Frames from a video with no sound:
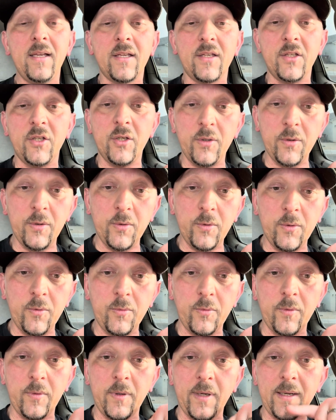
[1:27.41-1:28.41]

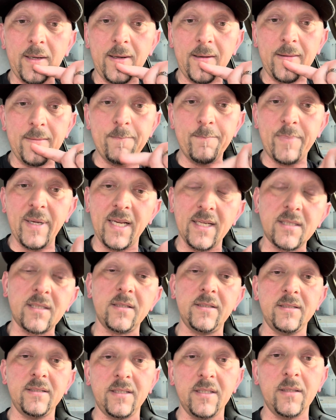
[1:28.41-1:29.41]
You
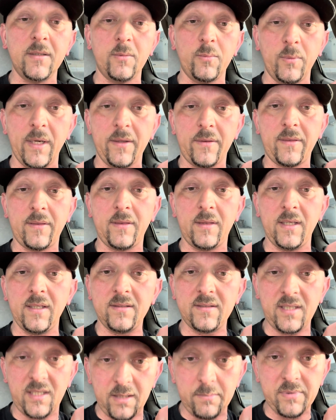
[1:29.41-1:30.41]
basically deal with the
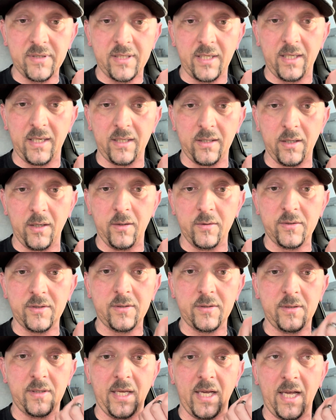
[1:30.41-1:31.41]
team's hitting
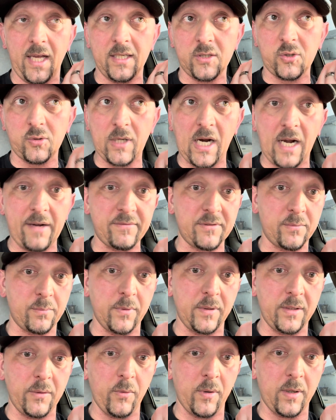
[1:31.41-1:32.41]
coach that travels
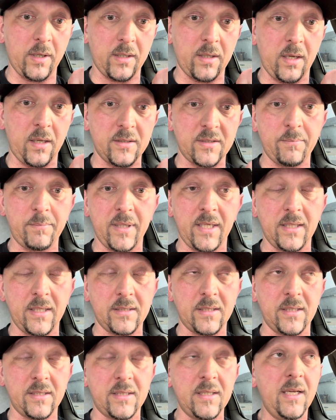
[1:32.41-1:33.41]
with you on a constant
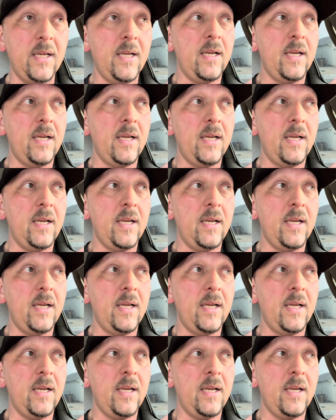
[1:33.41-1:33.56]
basis